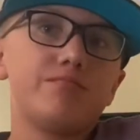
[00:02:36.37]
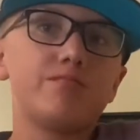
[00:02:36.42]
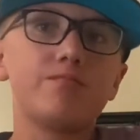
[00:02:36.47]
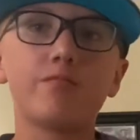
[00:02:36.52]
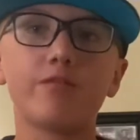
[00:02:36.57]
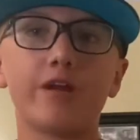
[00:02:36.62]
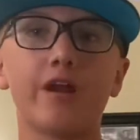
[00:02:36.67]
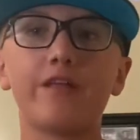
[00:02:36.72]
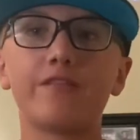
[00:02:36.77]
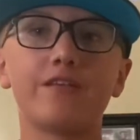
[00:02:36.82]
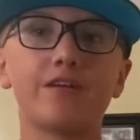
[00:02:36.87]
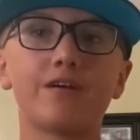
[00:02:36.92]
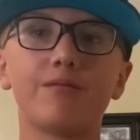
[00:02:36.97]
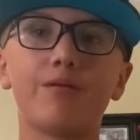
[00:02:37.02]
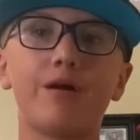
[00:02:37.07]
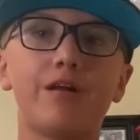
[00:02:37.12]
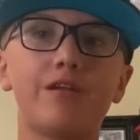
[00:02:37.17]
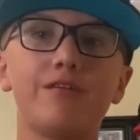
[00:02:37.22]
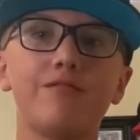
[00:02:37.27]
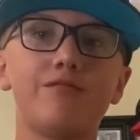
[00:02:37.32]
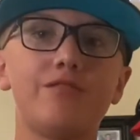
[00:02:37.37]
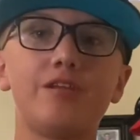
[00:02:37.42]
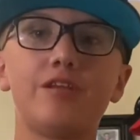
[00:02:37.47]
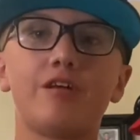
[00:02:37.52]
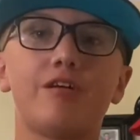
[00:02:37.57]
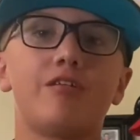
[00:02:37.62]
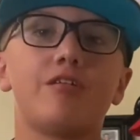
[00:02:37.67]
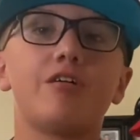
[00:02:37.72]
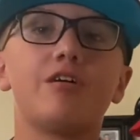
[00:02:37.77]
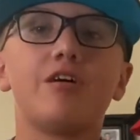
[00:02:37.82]
what I think about it
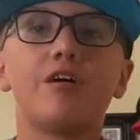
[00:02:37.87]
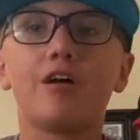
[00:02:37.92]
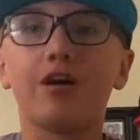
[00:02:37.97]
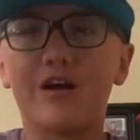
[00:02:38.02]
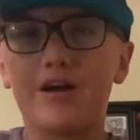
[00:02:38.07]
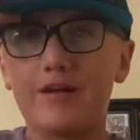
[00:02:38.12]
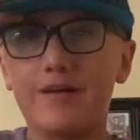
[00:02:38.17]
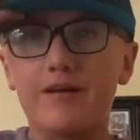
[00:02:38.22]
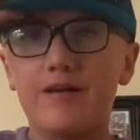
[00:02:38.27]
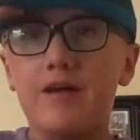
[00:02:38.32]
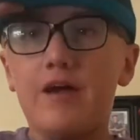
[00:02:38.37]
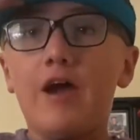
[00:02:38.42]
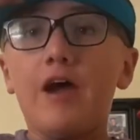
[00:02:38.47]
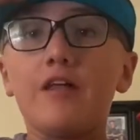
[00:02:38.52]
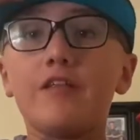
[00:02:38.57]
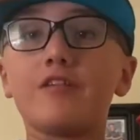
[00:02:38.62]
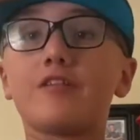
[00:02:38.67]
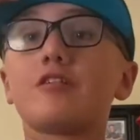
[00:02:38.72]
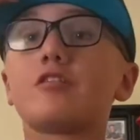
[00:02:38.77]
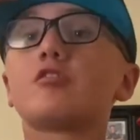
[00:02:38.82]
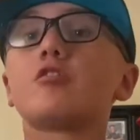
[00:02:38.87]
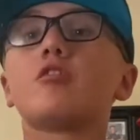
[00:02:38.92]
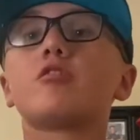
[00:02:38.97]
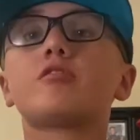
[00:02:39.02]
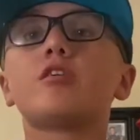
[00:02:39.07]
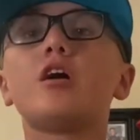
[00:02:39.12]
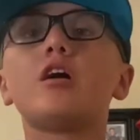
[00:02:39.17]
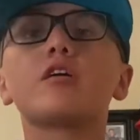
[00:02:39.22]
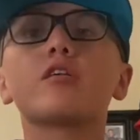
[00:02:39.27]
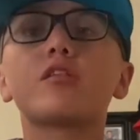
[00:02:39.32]
video. Alright, this is Noah
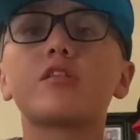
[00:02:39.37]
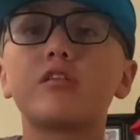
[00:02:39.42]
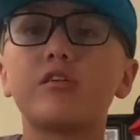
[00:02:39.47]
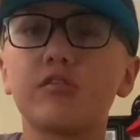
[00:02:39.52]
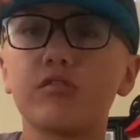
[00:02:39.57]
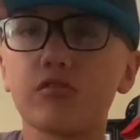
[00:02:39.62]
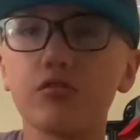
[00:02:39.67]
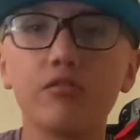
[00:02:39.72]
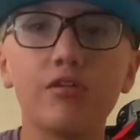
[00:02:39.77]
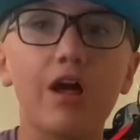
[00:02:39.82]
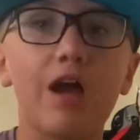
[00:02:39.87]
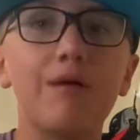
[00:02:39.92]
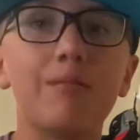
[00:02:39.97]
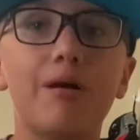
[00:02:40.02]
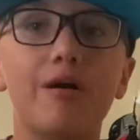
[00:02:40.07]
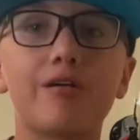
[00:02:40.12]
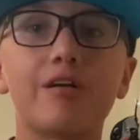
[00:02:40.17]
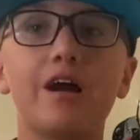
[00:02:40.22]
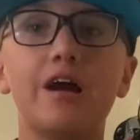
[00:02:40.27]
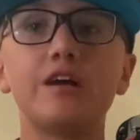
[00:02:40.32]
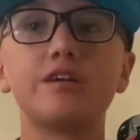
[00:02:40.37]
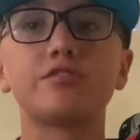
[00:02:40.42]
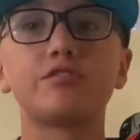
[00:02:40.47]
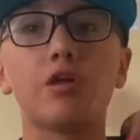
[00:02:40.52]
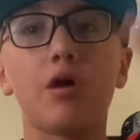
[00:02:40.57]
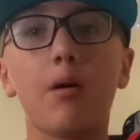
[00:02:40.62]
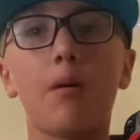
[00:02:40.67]
Talks. See you soon. I'm out, guys.